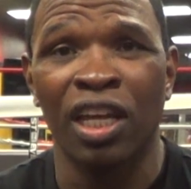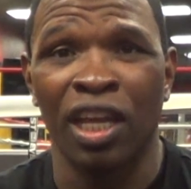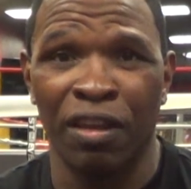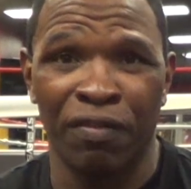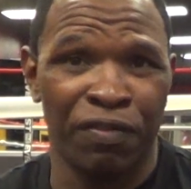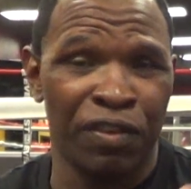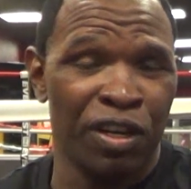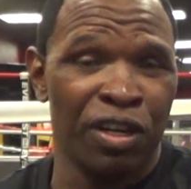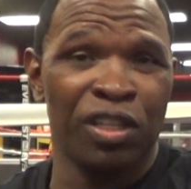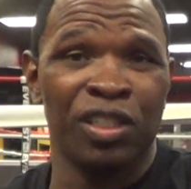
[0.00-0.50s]

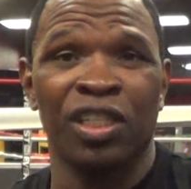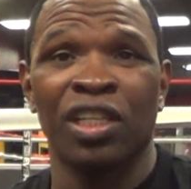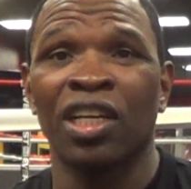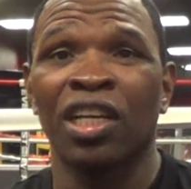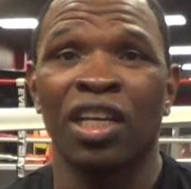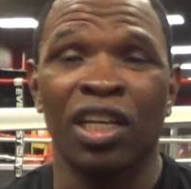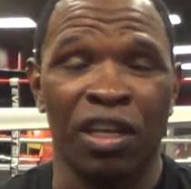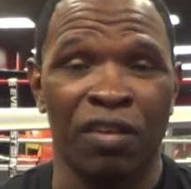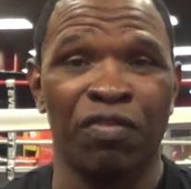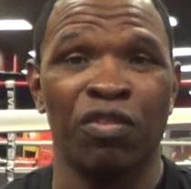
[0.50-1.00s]
if there's
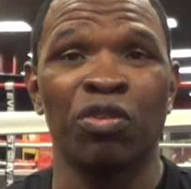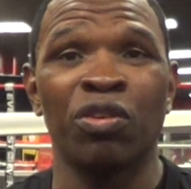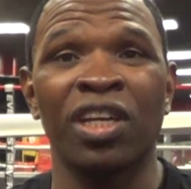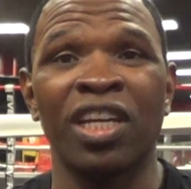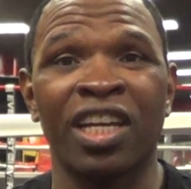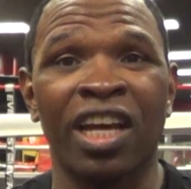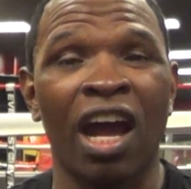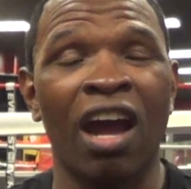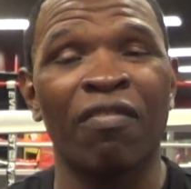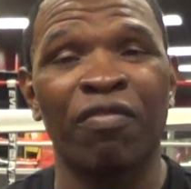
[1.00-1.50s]
if you
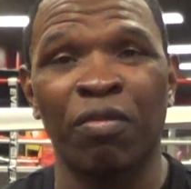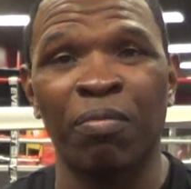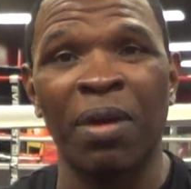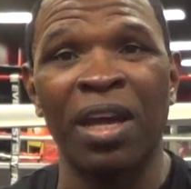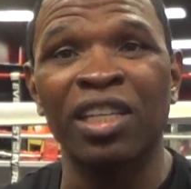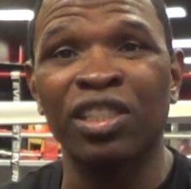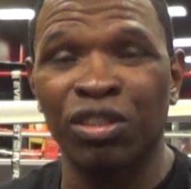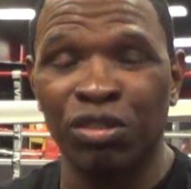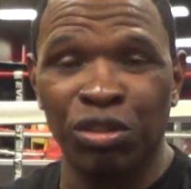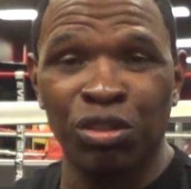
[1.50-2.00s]
need
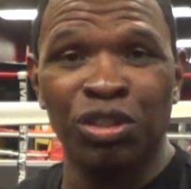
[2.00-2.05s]
confirmation,